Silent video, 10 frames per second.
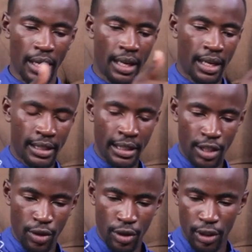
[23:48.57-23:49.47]
he is
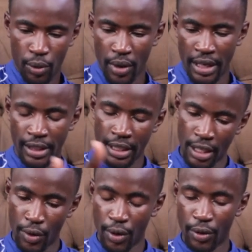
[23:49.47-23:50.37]
introduced to a
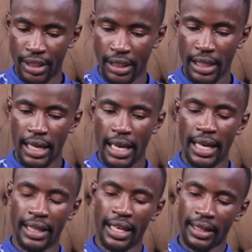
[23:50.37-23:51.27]
genealogy,
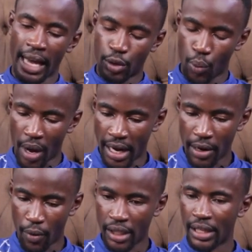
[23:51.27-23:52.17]
and then that
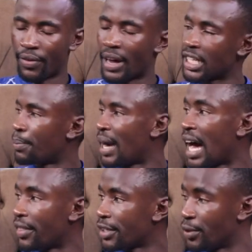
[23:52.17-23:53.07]
one was the first
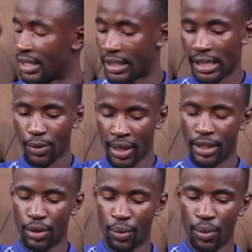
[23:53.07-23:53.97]
birth. So Jesus
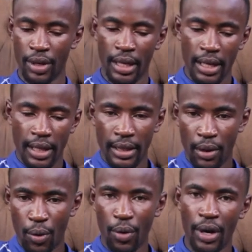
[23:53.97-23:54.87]
went through
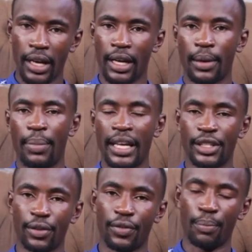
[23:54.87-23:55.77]
the whole
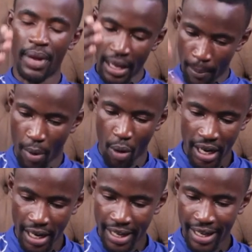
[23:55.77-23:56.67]
place of being
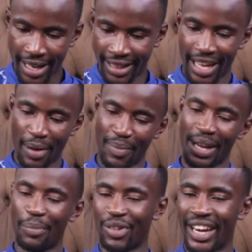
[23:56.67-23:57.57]
born and then
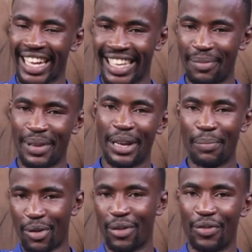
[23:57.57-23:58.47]
being born again, being
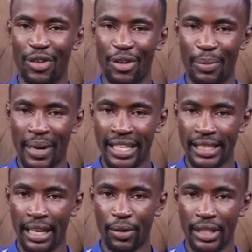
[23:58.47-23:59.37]
born of God.
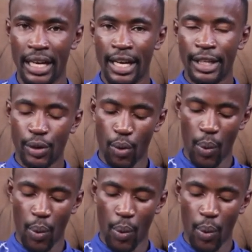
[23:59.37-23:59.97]
Praise the Lord. So